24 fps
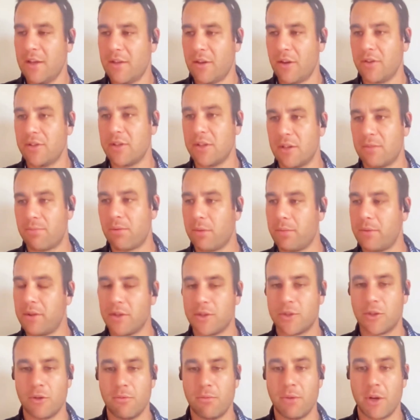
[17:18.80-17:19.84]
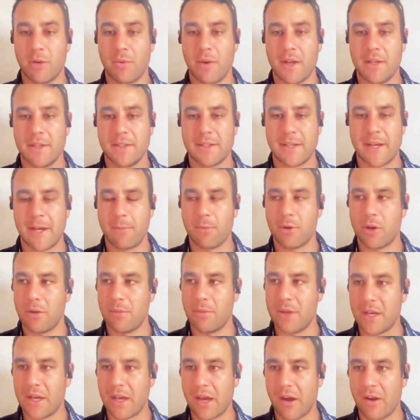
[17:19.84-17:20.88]
those are probably the 2 big ones. We're going to
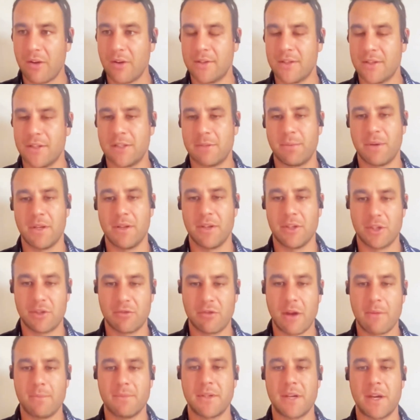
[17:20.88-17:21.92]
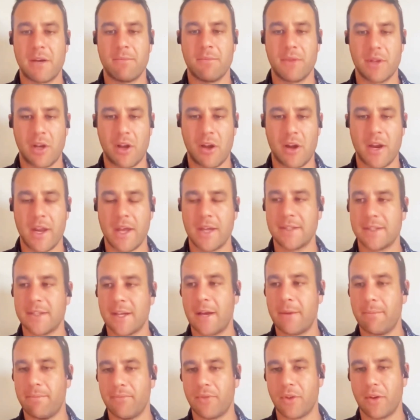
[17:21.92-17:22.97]
be encouraged to speed the scrums up, the line-outs
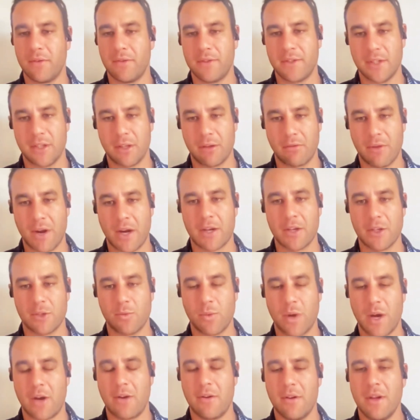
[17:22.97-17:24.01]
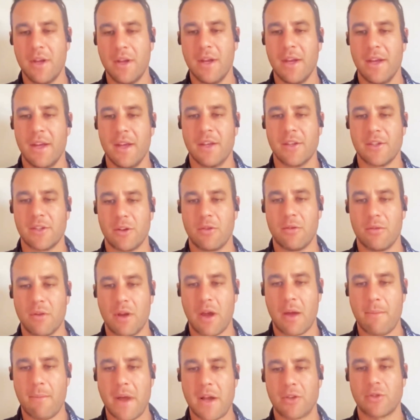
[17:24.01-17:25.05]
up, obviously the ruck as well. So
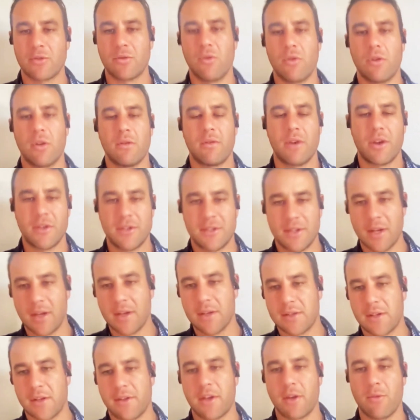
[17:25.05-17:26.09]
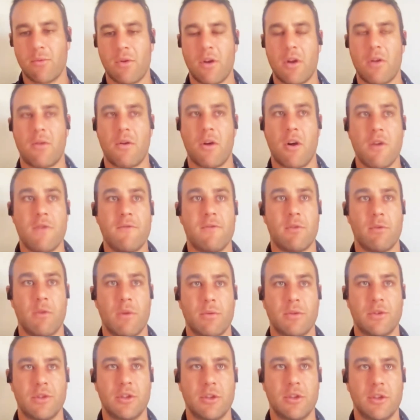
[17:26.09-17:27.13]
amongst all of those things, I think hopefully
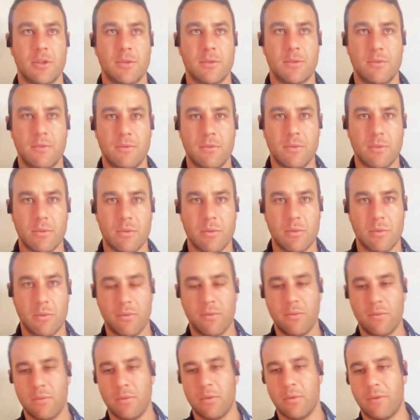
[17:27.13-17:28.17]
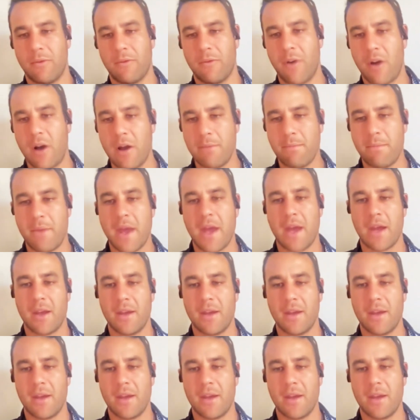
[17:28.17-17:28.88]
what we'll do is we'll